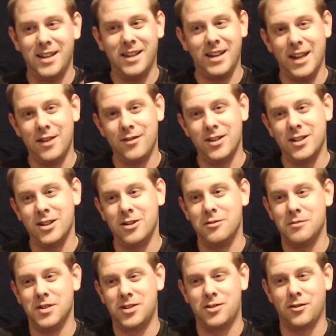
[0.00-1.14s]
Even you,
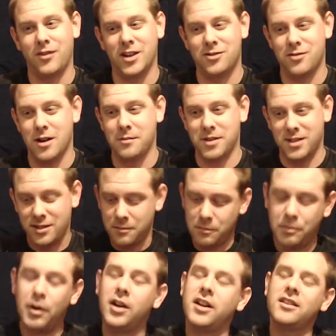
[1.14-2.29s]
Mr. Face Rapist,
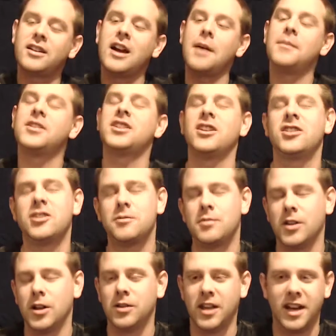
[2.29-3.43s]
put it in the comment sections
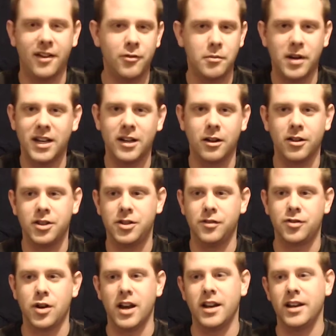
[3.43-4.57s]
below. Let everybody know that you've
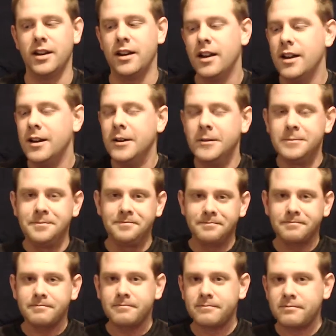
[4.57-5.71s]
tried it.
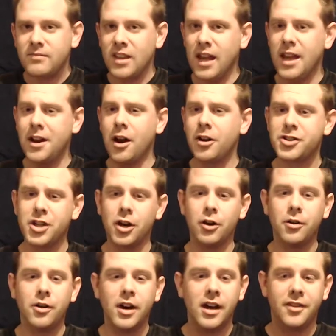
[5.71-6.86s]
And
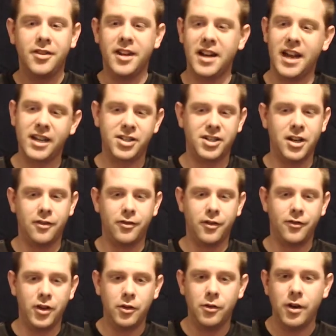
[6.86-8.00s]
also, the next snuff
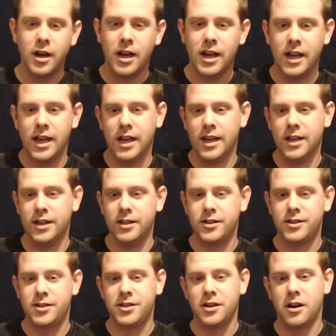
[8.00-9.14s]
review
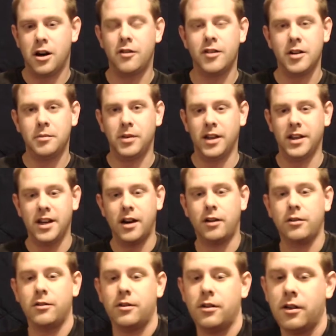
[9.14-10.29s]
is already planned
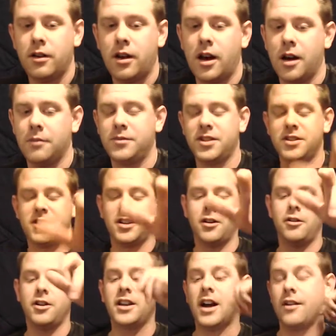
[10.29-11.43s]
out. Since it
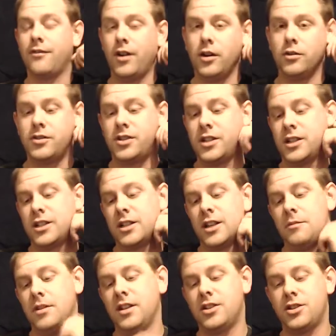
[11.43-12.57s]
already got votes, it's going to
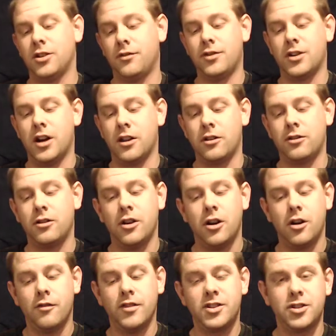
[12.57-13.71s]
be Silver Dollar
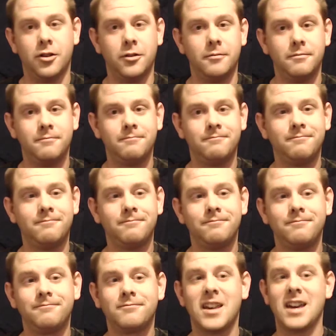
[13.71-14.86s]
Original.
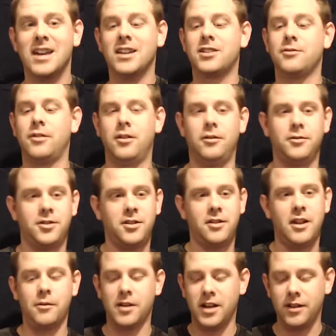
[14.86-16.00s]

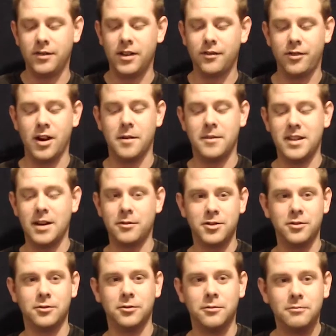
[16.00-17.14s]
That one, even in frame, and that was
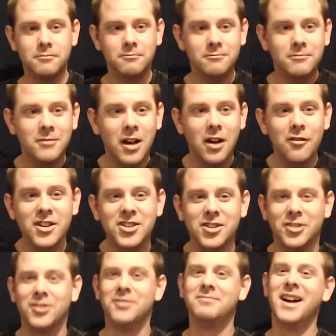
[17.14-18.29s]
cool.
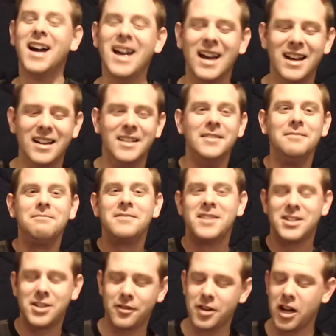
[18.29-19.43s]
Original.
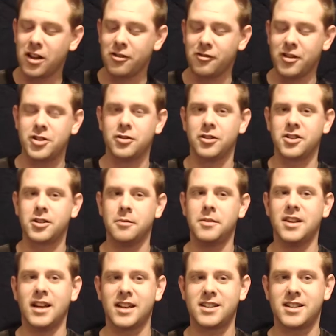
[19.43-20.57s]
Silver Dollar Original is going to be the
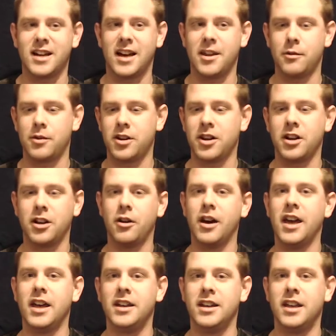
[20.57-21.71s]
next guy that we're going to go
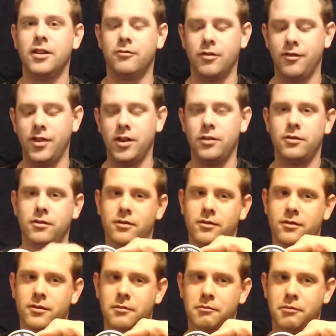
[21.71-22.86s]
ahead and hit and review.
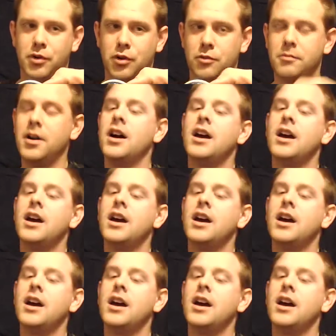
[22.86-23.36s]
Boom.